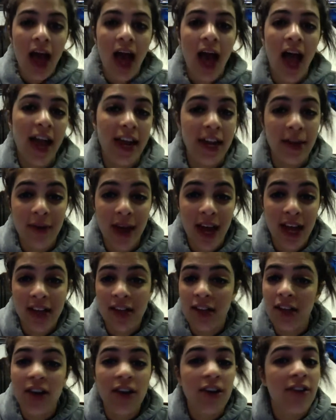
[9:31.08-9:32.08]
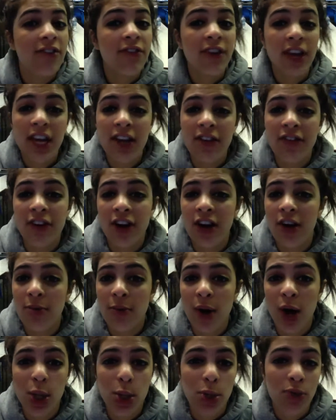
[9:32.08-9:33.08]
Anyways, thank you very
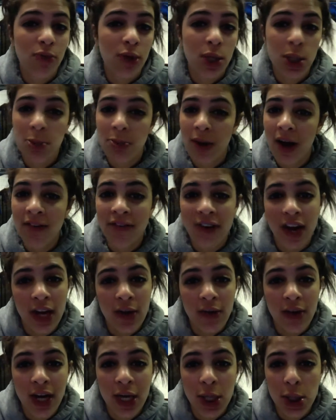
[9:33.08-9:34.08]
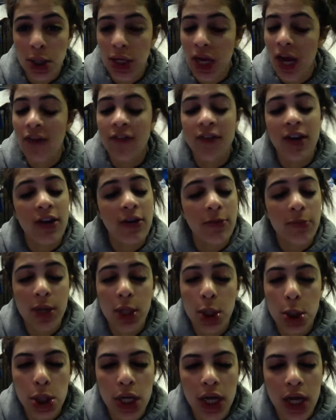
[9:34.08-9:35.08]
much for watching my evaluation. I really
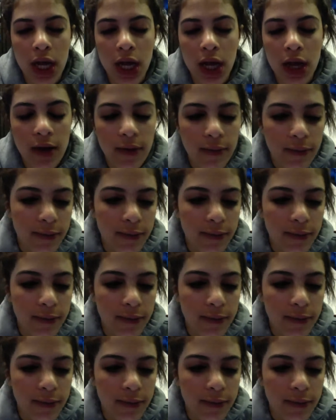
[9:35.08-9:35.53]
appreciate it.